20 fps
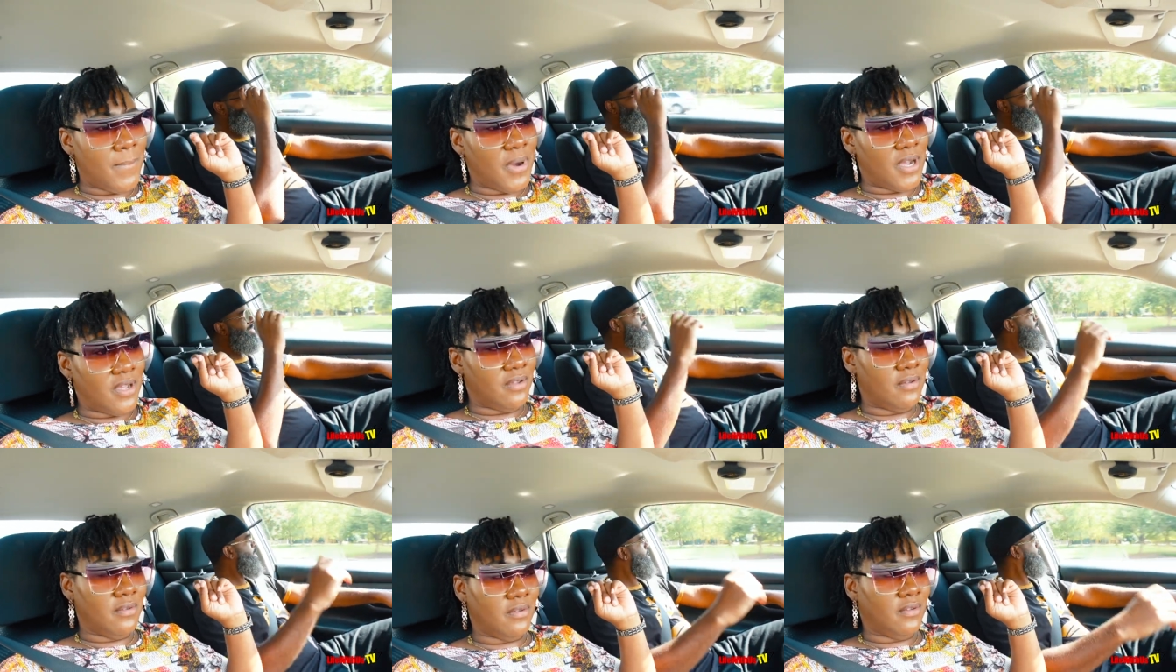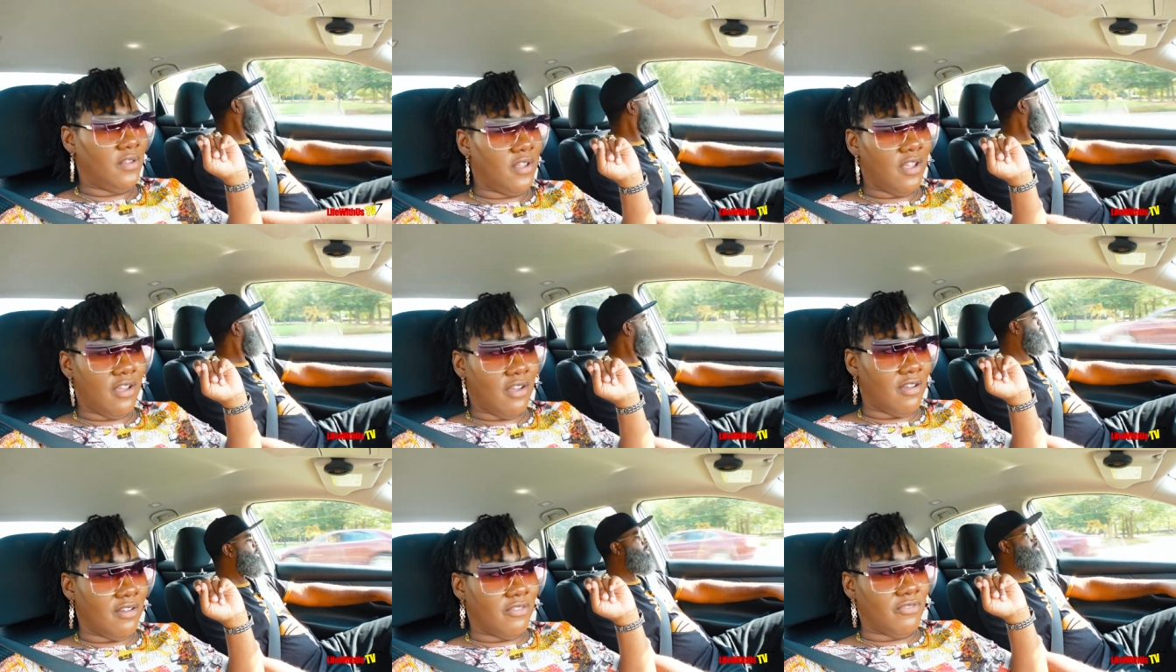But
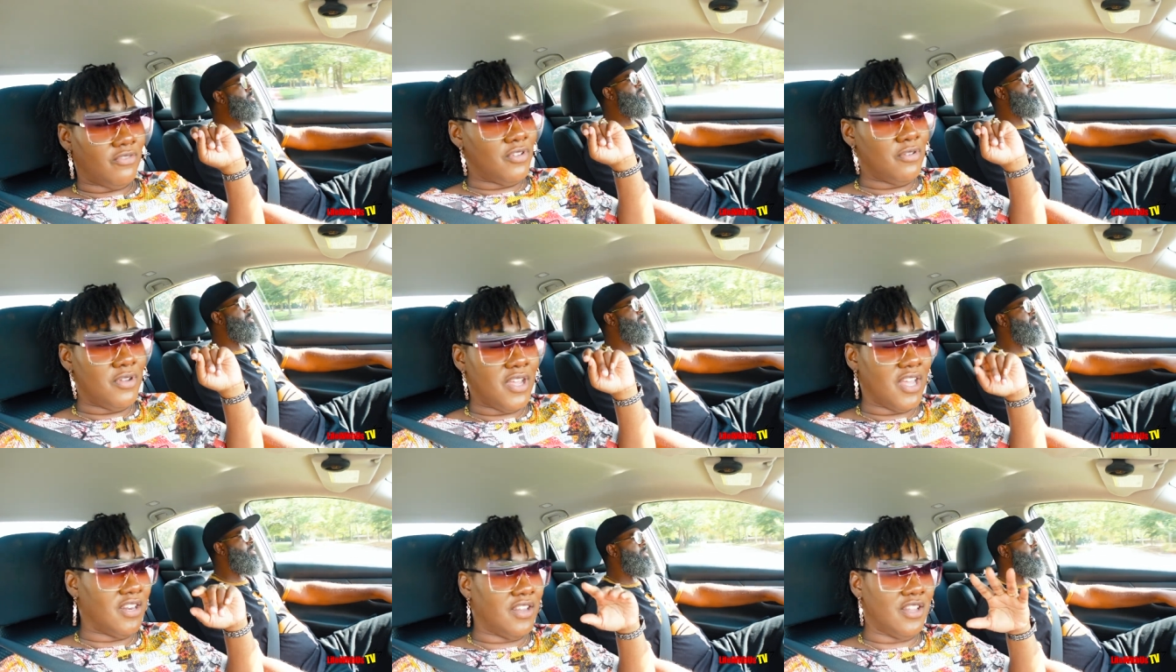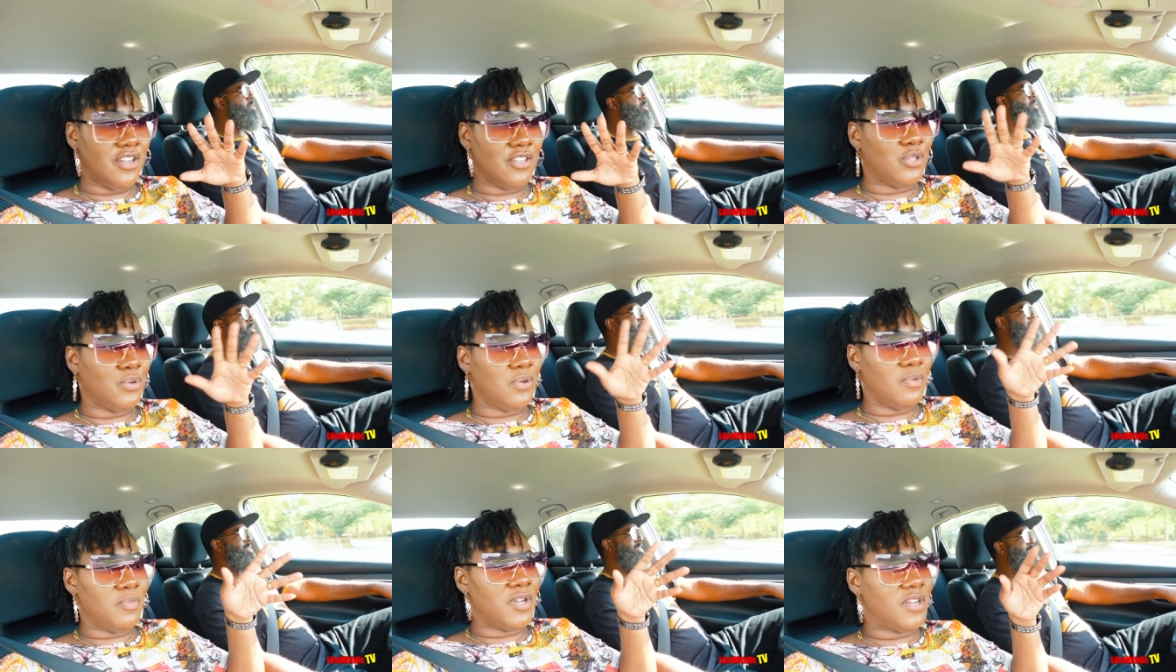yeah, if you're getting
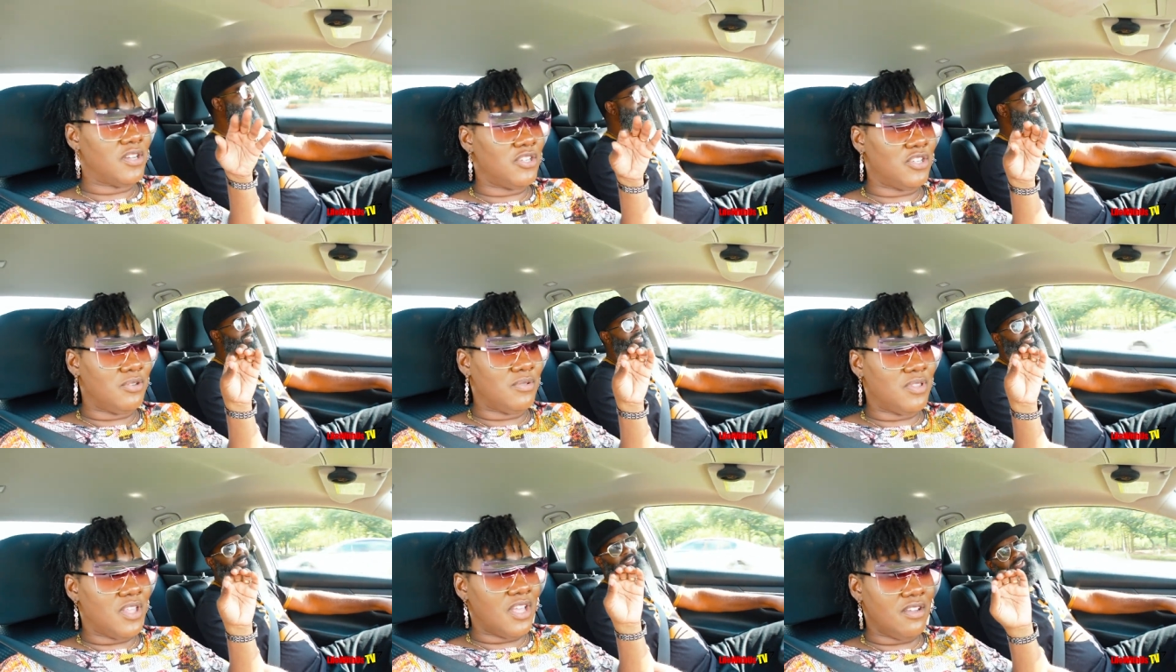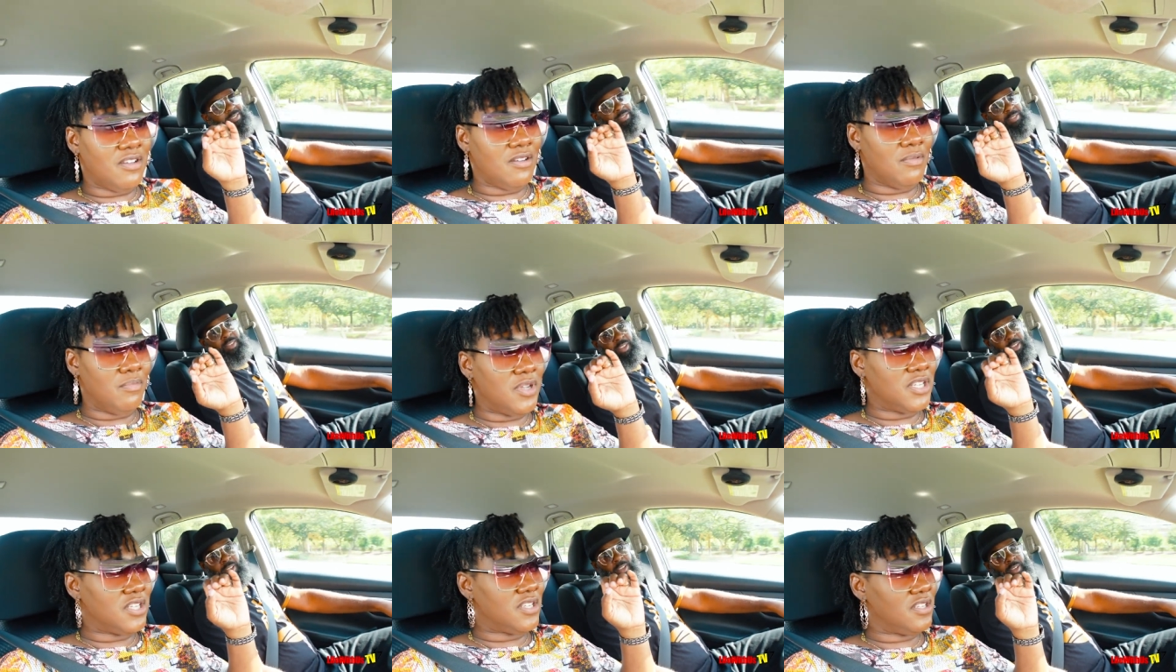into it because you think
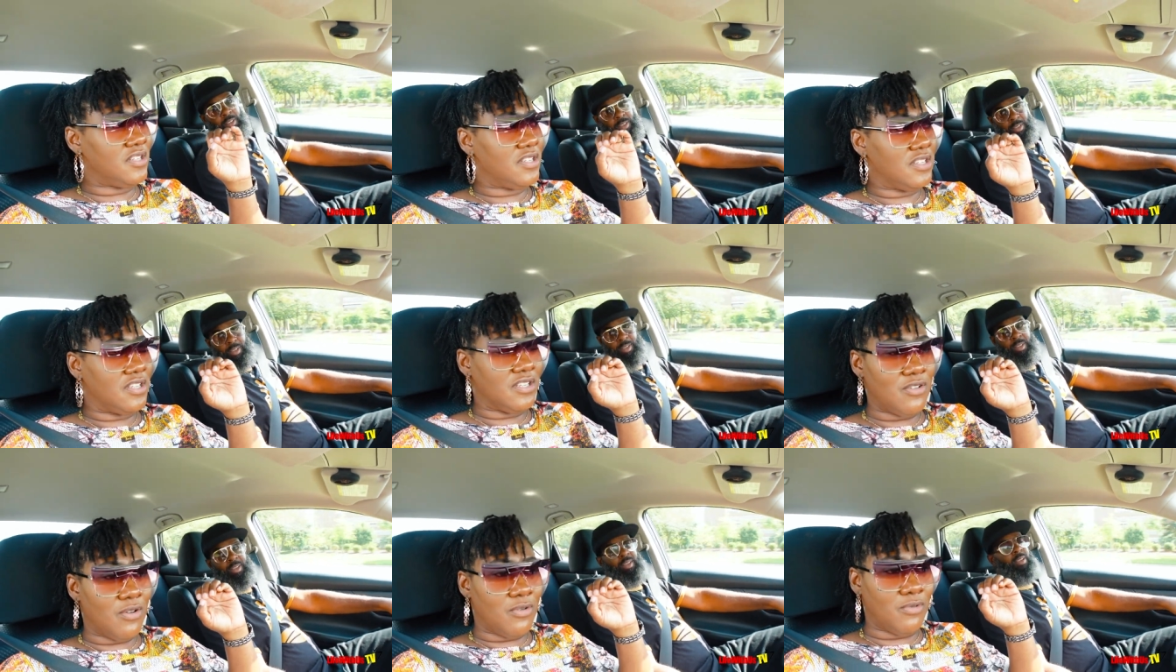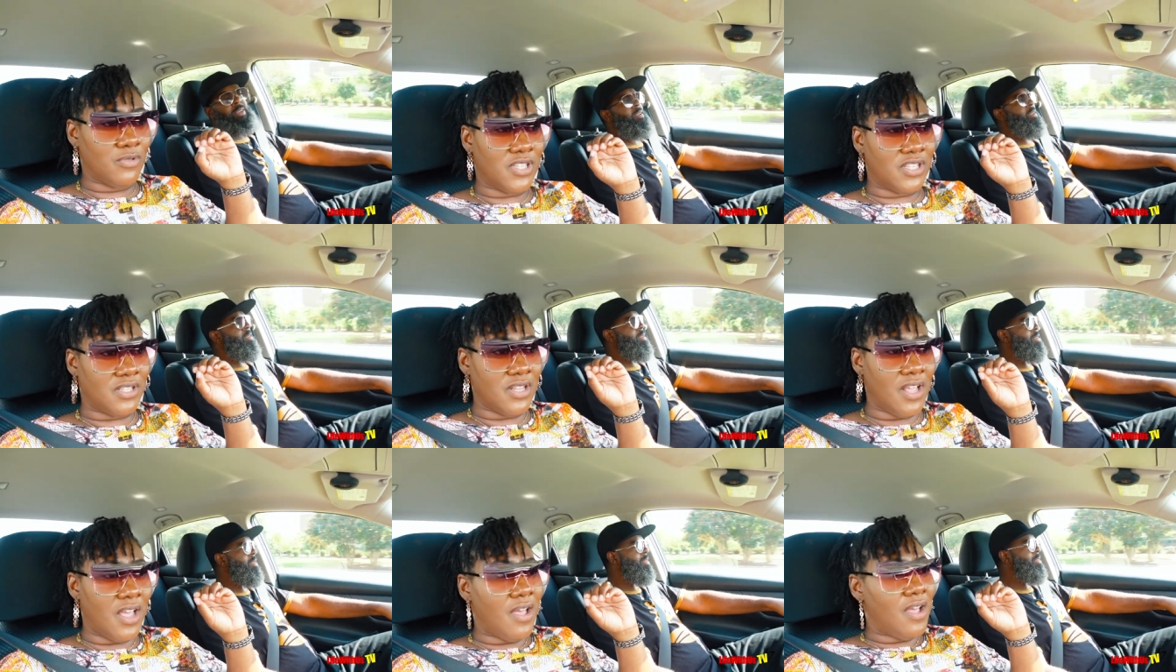commissions is going
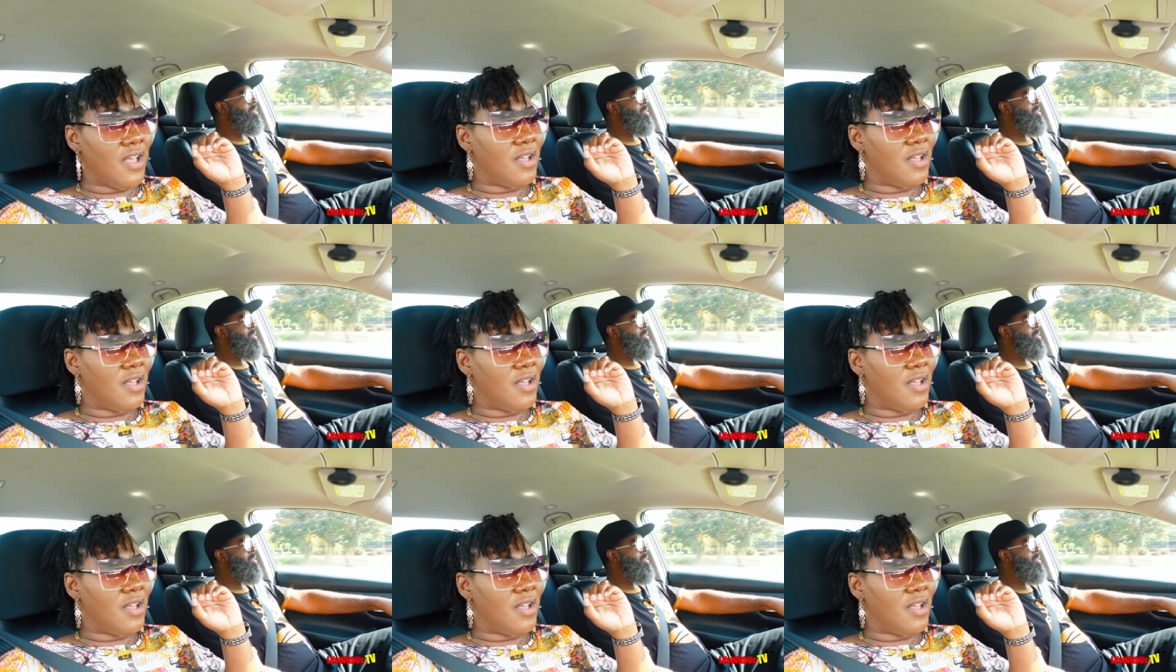to